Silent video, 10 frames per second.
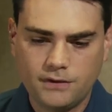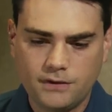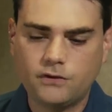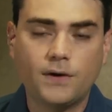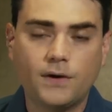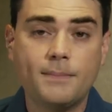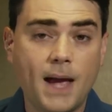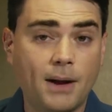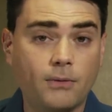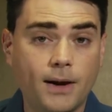This is very
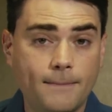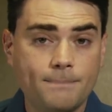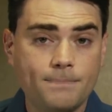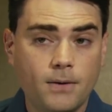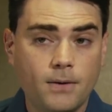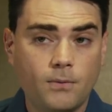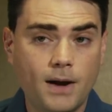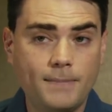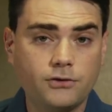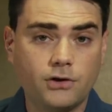bad, by the way.
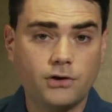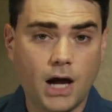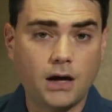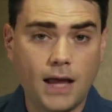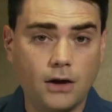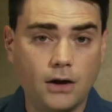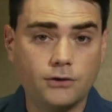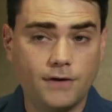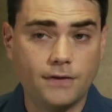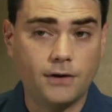White males are not allowed
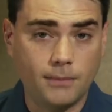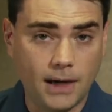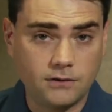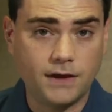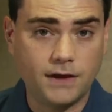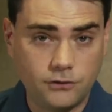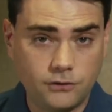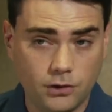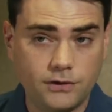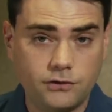to defend their rights. If they
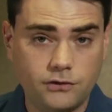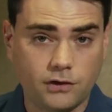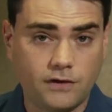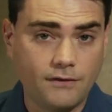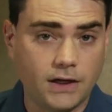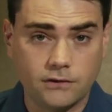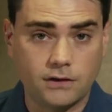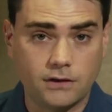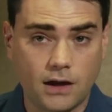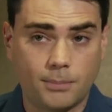do, this is just evidence
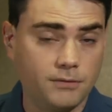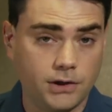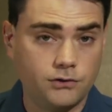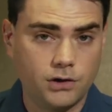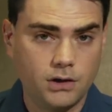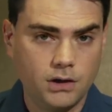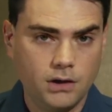that they are privileged.